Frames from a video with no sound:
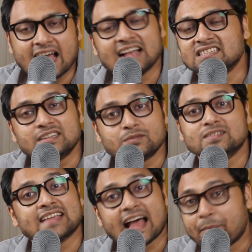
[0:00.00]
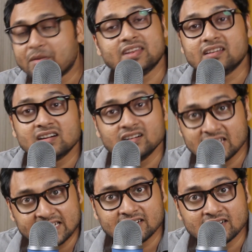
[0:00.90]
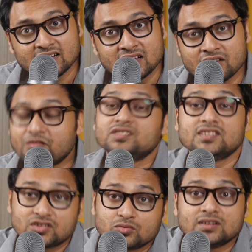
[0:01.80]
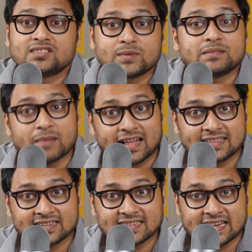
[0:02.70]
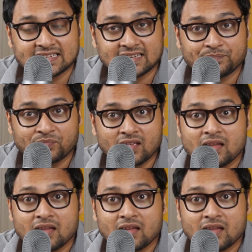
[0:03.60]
as it was happening earlier for the students with math anxiety.